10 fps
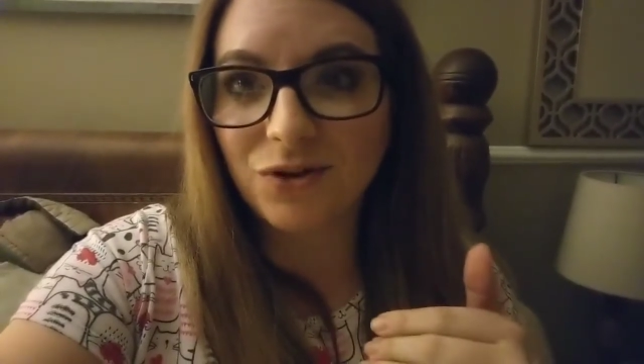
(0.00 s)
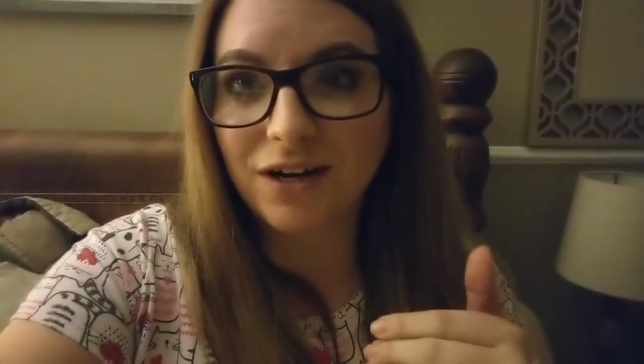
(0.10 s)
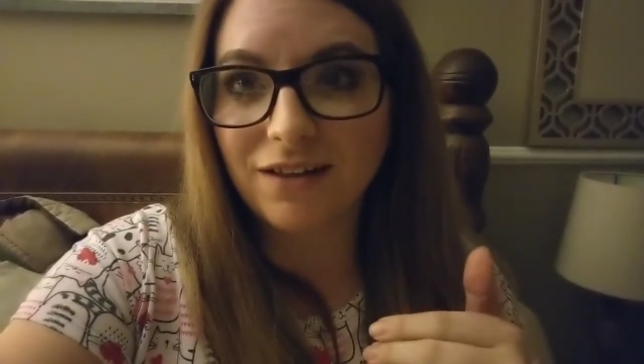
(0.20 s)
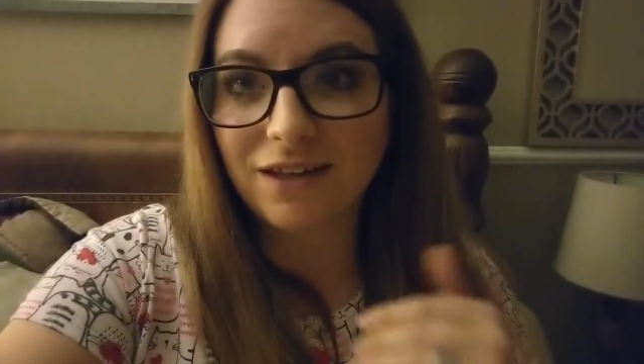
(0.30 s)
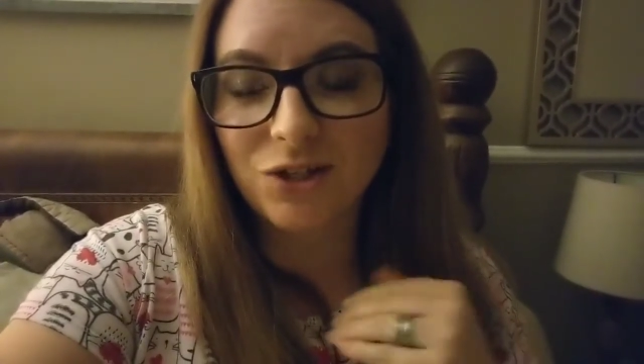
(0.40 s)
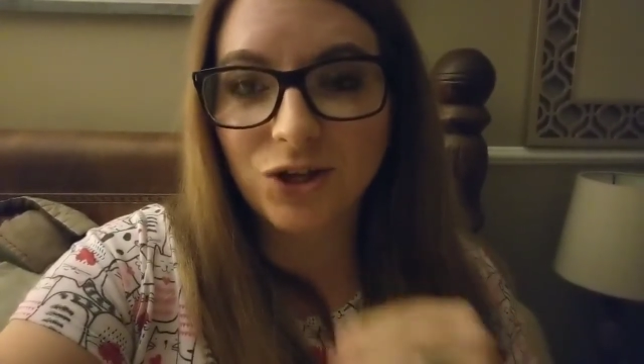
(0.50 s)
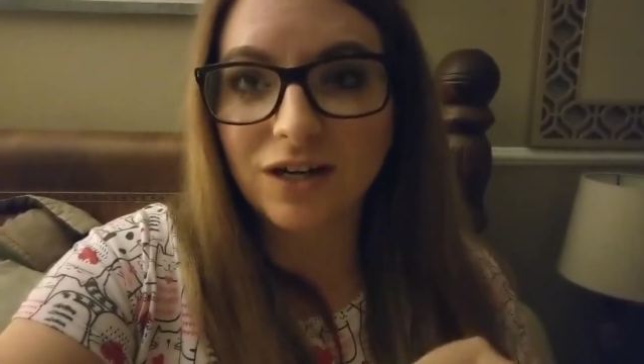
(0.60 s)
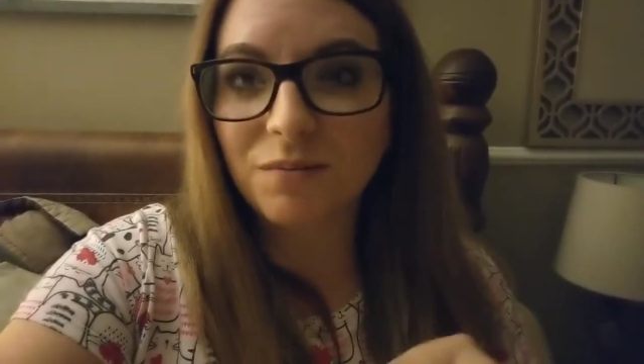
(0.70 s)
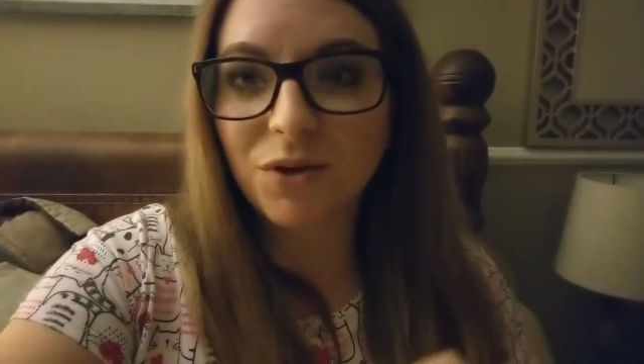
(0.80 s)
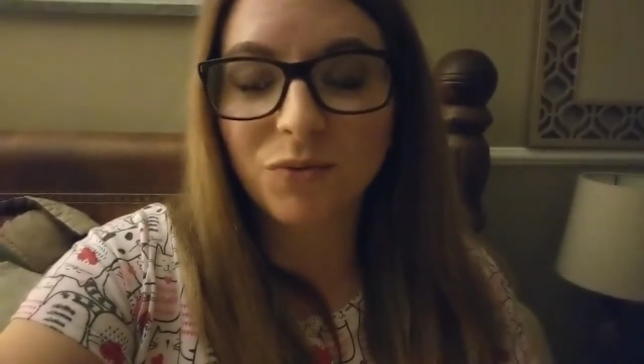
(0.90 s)
They straightened up their
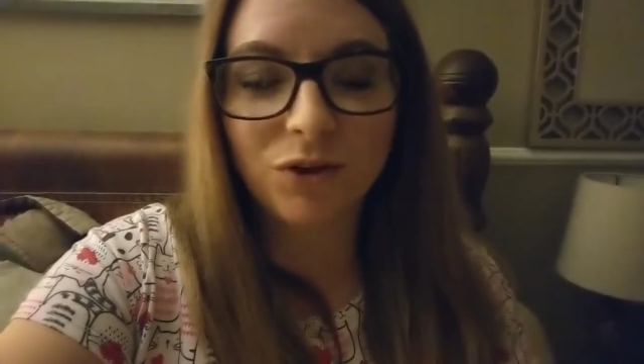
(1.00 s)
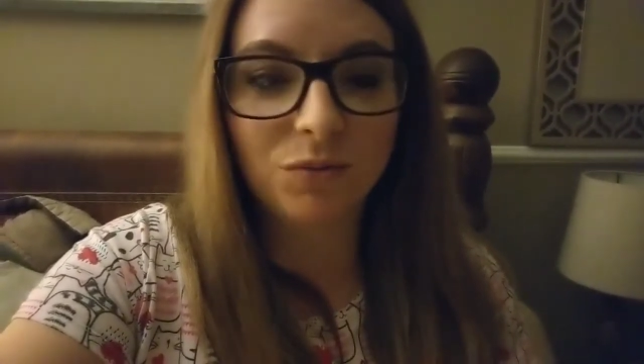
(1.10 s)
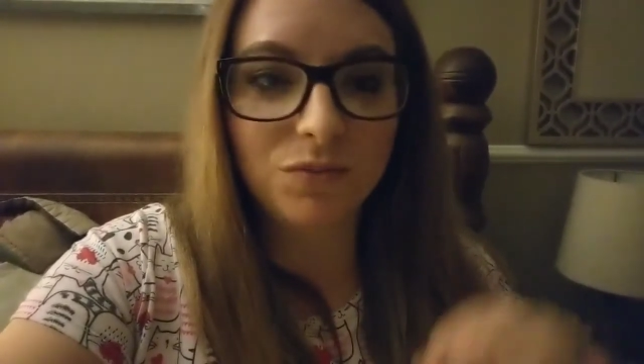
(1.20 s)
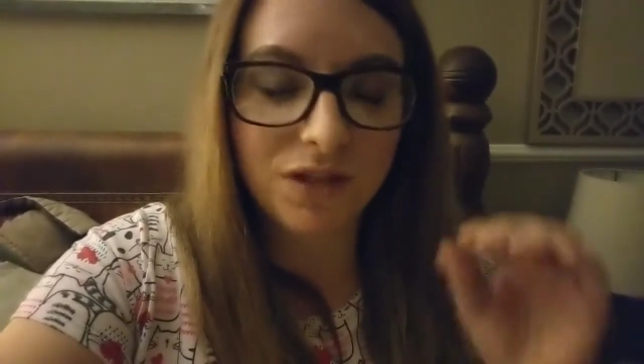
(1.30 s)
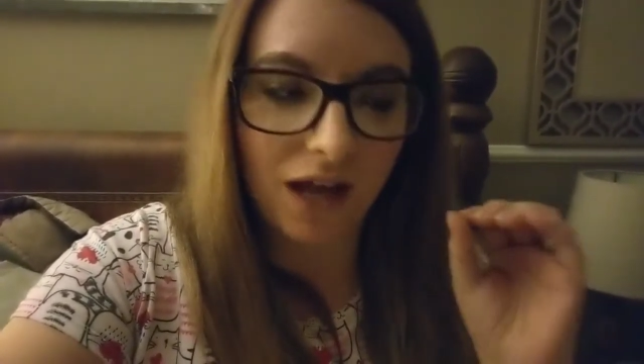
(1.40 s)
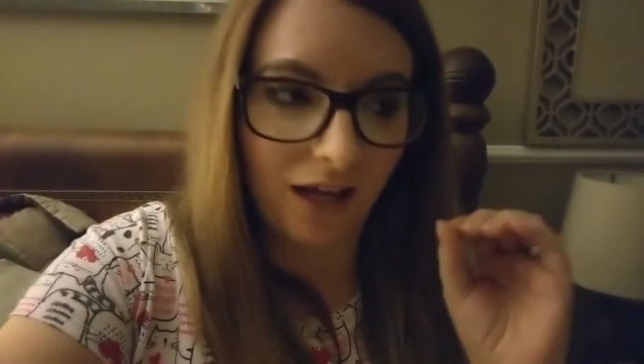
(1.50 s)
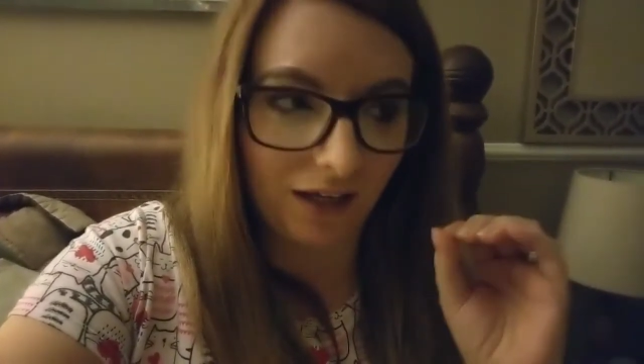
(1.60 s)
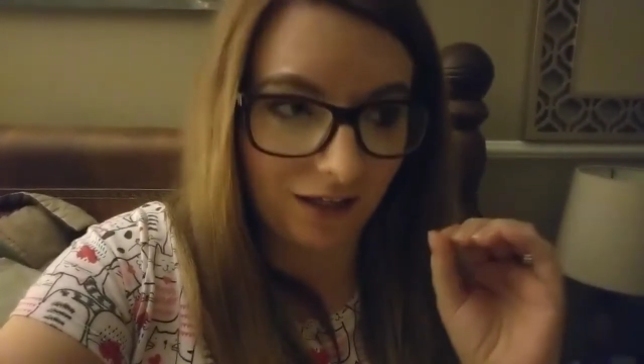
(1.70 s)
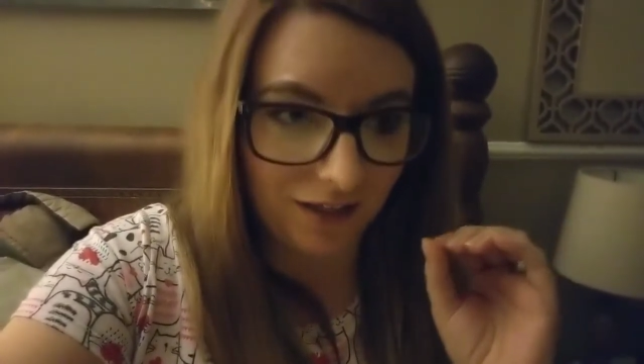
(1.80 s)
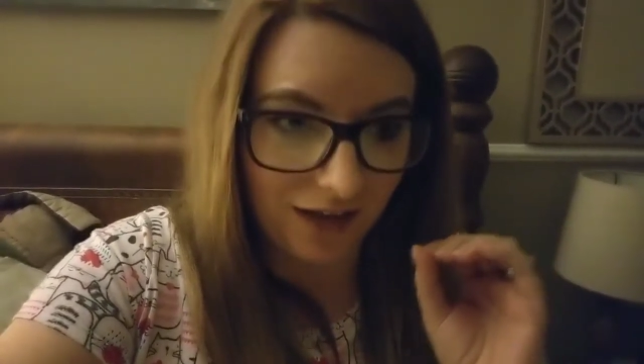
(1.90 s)
rooms and
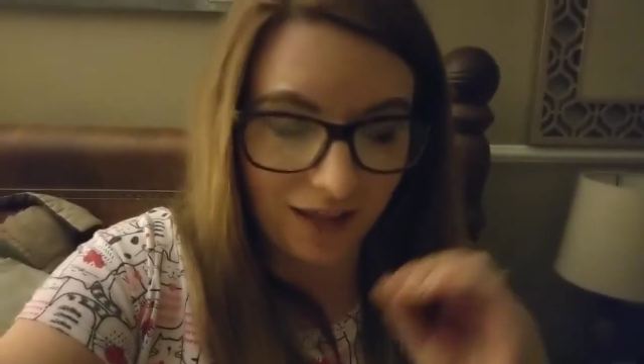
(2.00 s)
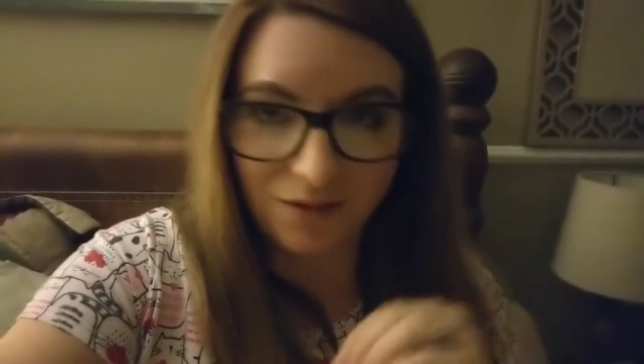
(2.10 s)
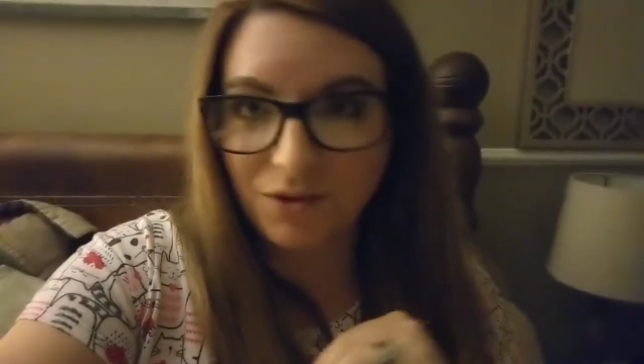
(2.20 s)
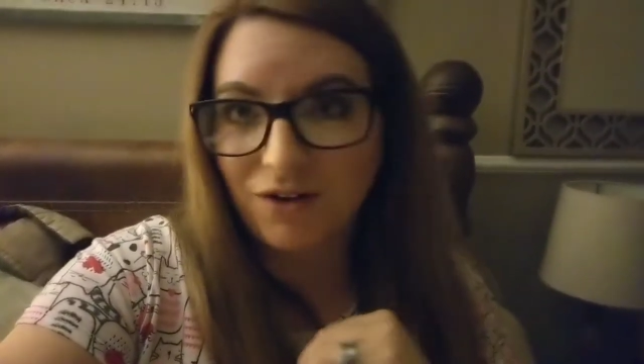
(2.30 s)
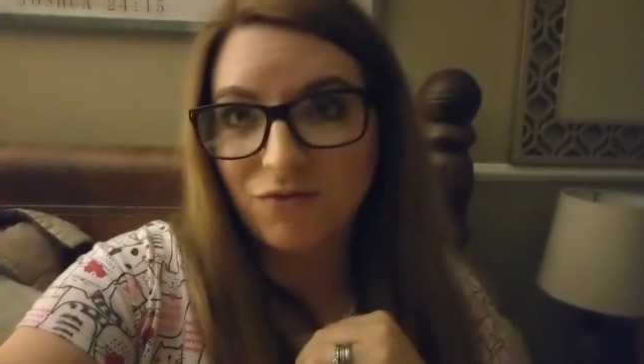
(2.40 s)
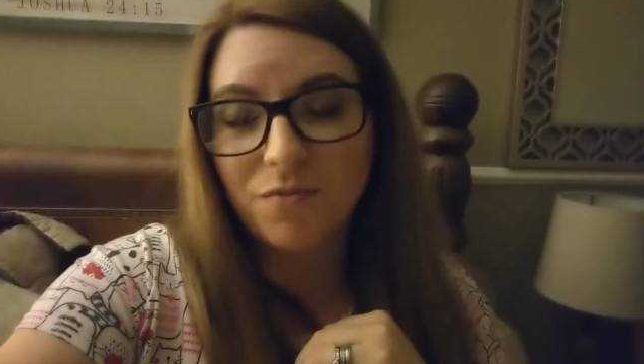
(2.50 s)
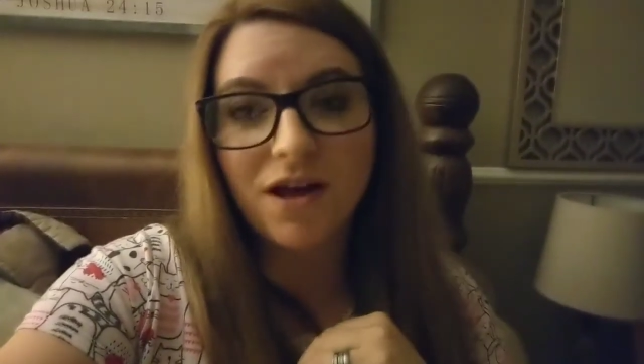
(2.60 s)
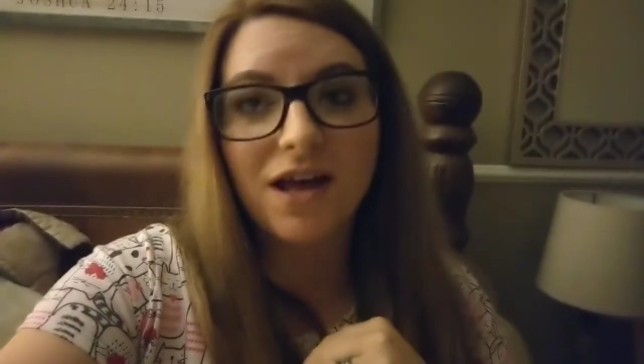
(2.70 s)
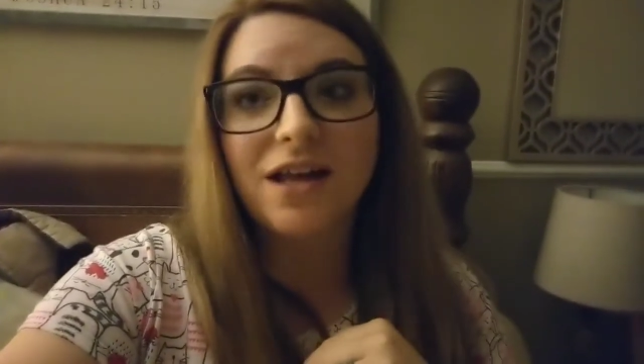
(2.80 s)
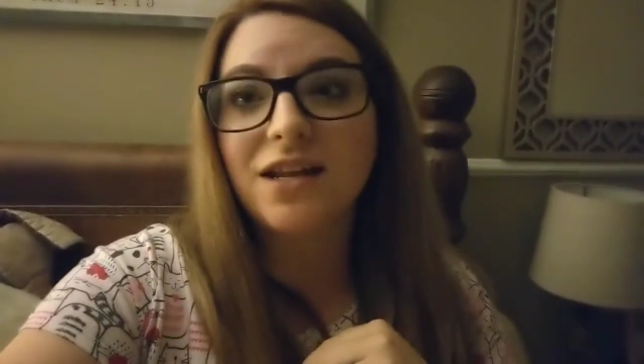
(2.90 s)
got them ready for
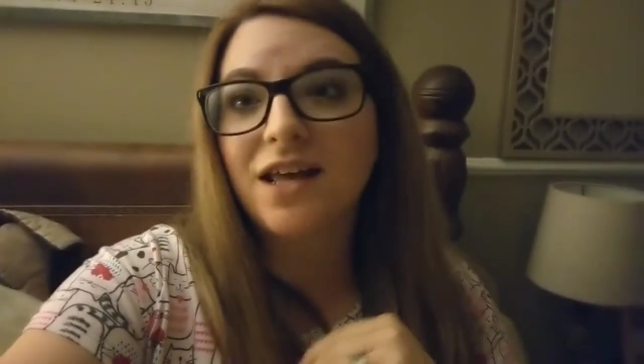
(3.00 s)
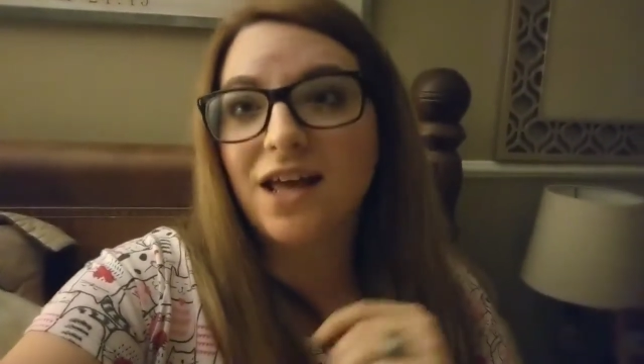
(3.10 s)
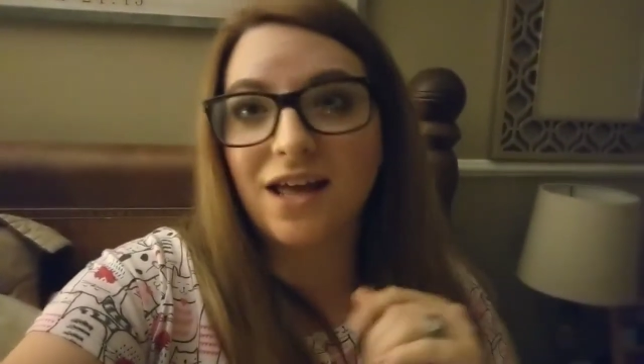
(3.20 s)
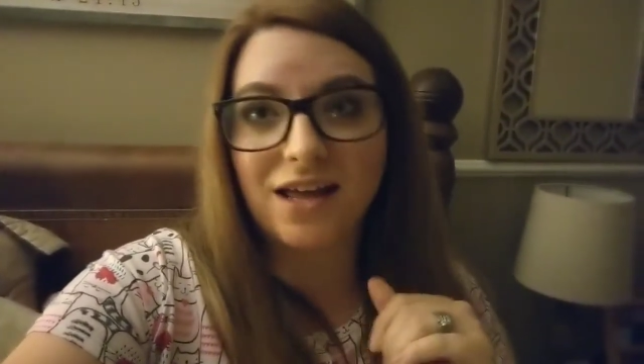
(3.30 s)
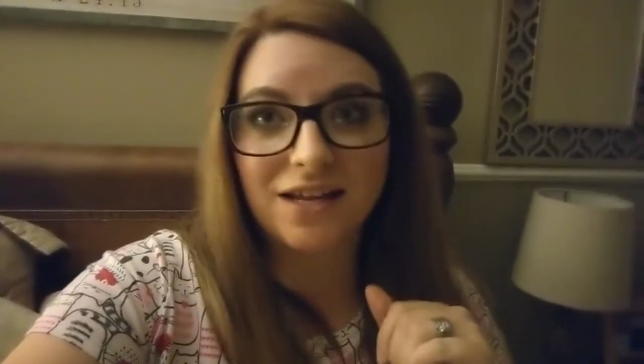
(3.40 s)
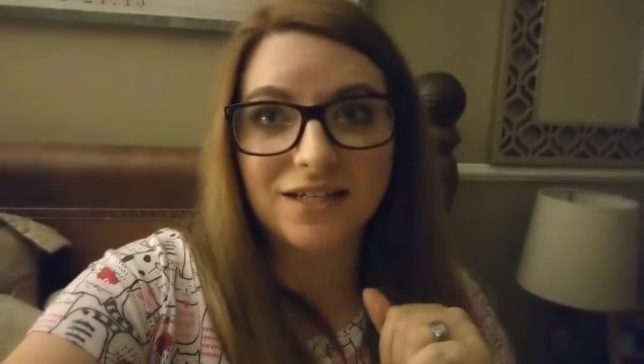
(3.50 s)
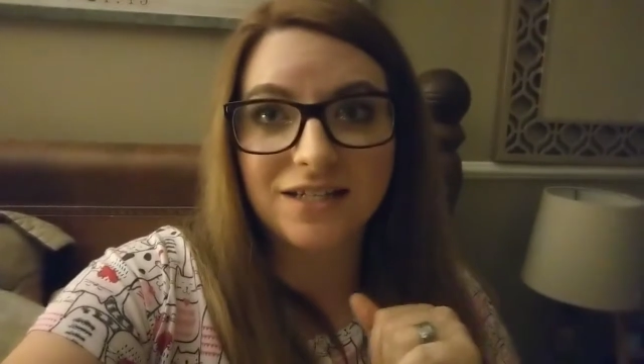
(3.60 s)
bed and